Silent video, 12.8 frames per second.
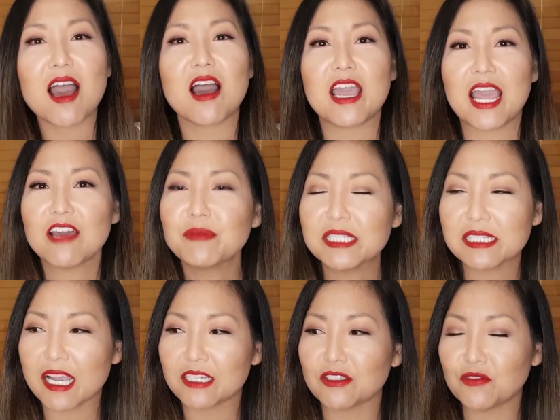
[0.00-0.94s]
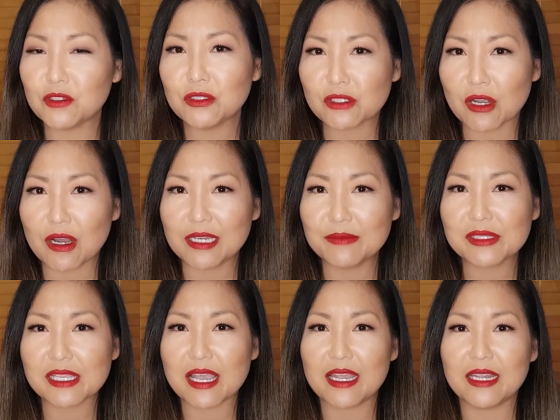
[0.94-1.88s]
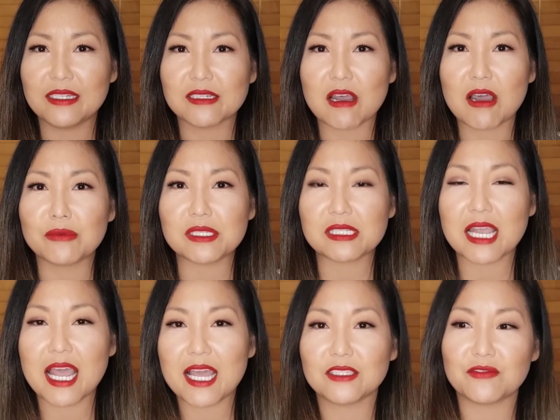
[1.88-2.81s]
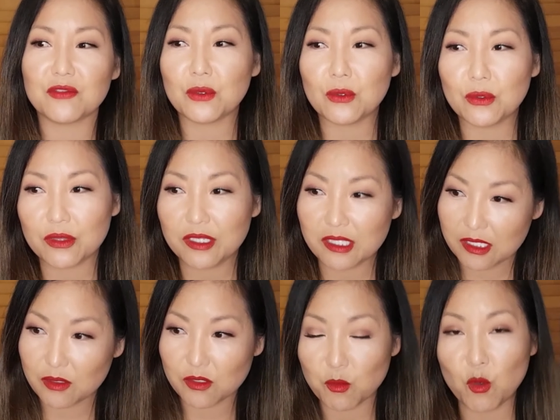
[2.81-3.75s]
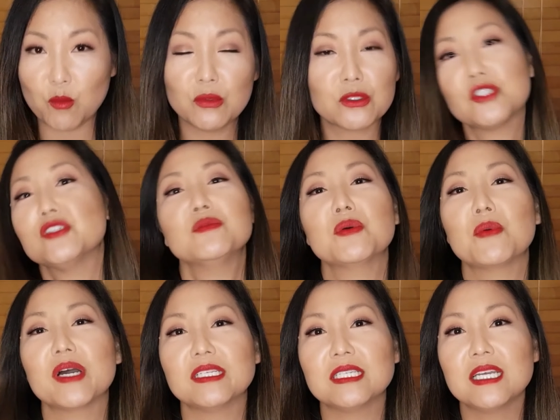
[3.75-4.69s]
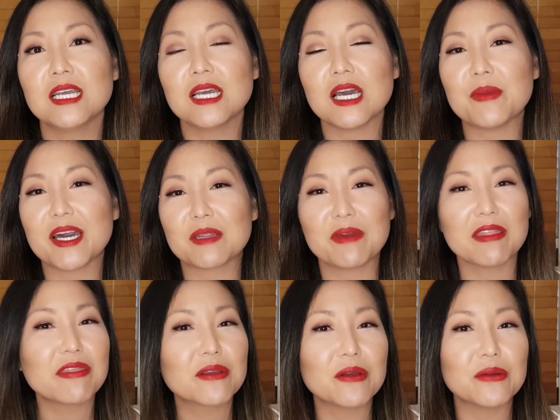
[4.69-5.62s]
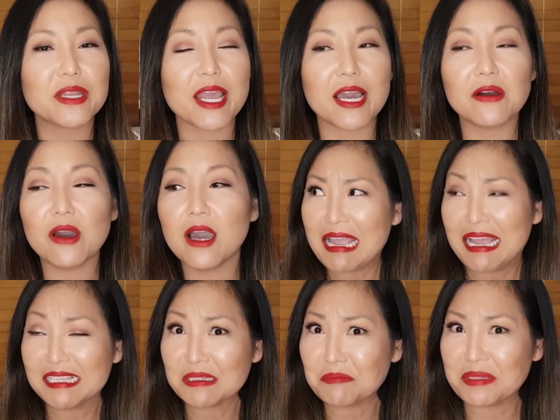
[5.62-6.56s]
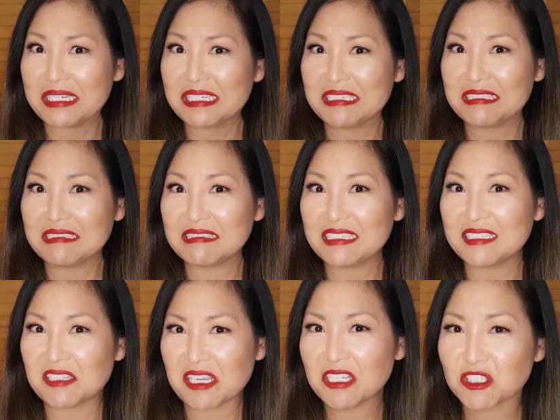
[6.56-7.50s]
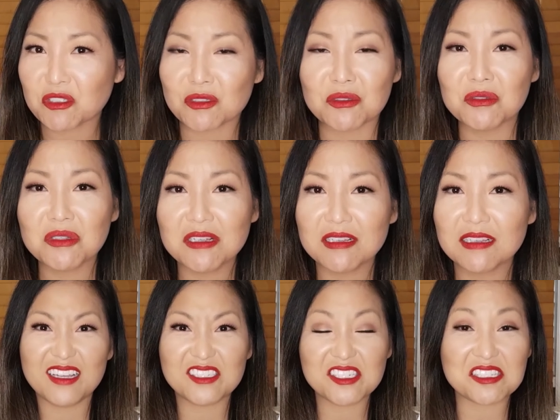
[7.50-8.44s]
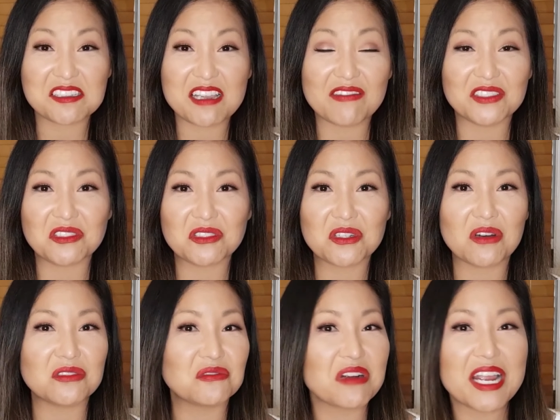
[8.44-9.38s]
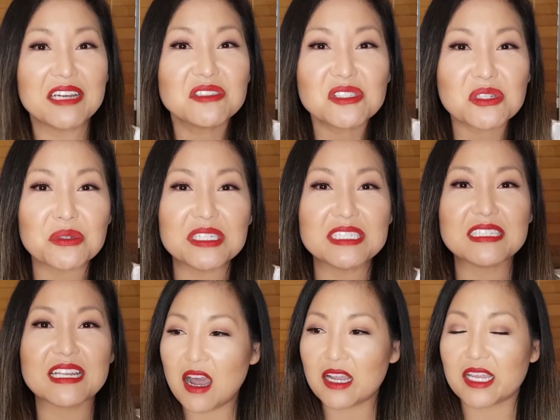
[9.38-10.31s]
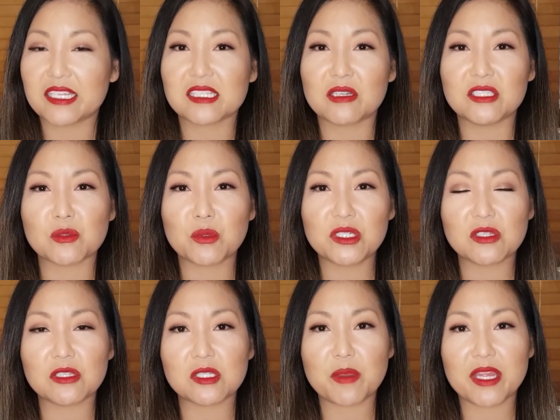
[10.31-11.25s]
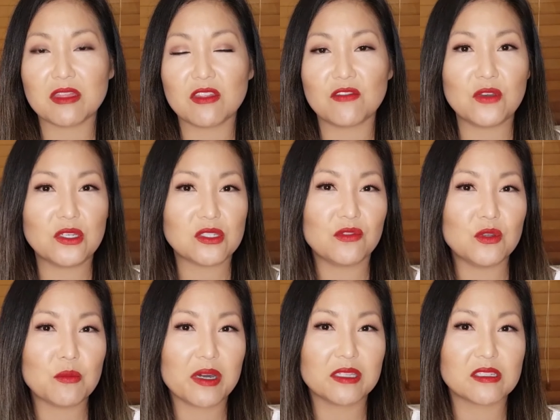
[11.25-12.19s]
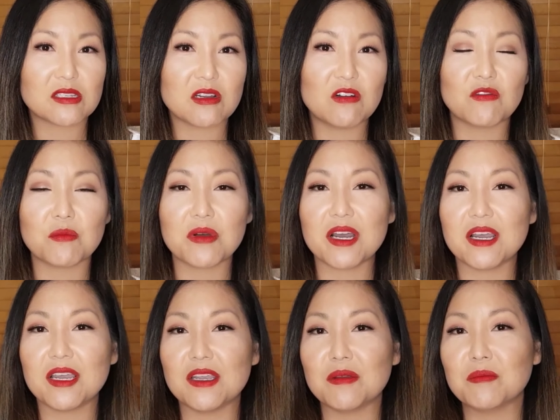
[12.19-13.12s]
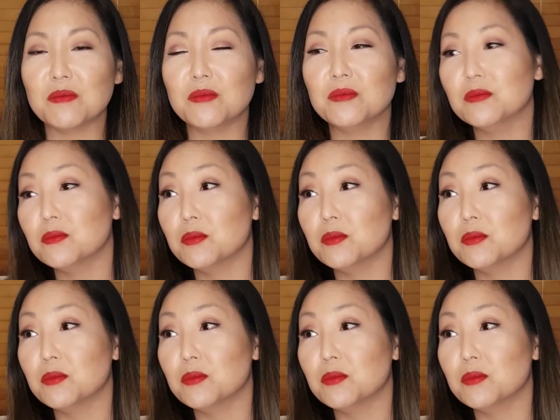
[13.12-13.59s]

I have been tagged a few times and I was tagged for this small booktuber one about a month ago now. Hasn't been intentional, I just haven't gotten round to it. I guess I just wanted to spend the first few months of my